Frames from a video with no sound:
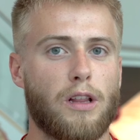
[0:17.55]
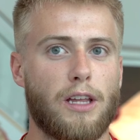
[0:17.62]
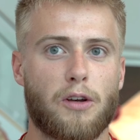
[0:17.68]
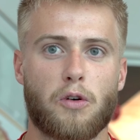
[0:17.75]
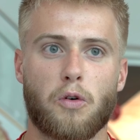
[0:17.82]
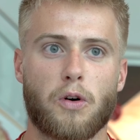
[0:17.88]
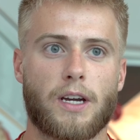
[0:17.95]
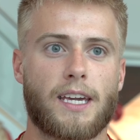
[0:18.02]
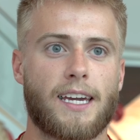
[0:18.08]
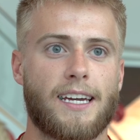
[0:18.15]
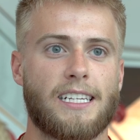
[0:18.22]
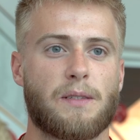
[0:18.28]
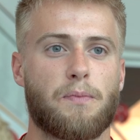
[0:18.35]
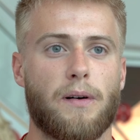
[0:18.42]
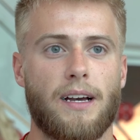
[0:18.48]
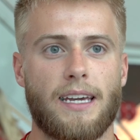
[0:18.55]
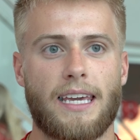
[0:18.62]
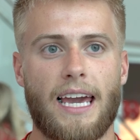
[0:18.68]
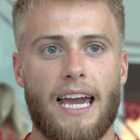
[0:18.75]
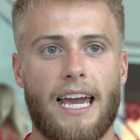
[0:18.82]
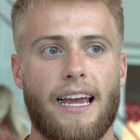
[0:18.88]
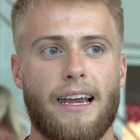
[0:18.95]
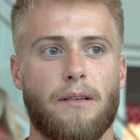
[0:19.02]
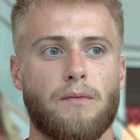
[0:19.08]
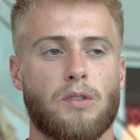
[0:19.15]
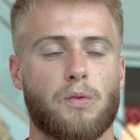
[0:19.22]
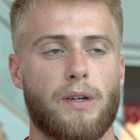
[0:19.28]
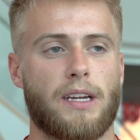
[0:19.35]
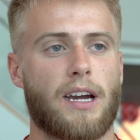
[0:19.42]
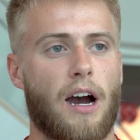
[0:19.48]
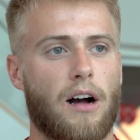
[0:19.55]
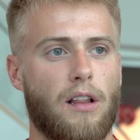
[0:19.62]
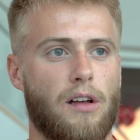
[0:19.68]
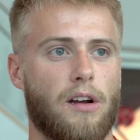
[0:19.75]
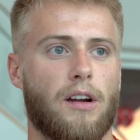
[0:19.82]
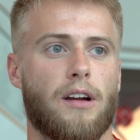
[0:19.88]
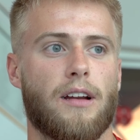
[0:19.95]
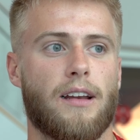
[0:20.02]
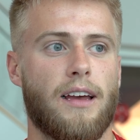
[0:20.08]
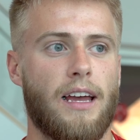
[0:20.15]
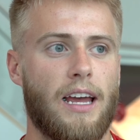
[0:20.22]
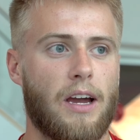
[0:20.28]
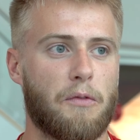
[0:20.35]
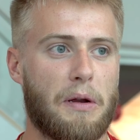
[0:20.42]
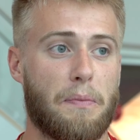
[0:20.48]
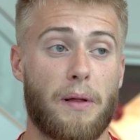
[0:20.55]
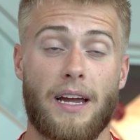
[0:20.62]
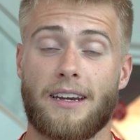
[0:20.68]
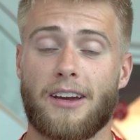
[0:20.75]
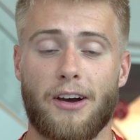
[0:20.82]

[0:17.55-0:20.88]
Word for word: really cool kids, play games, we colored, we played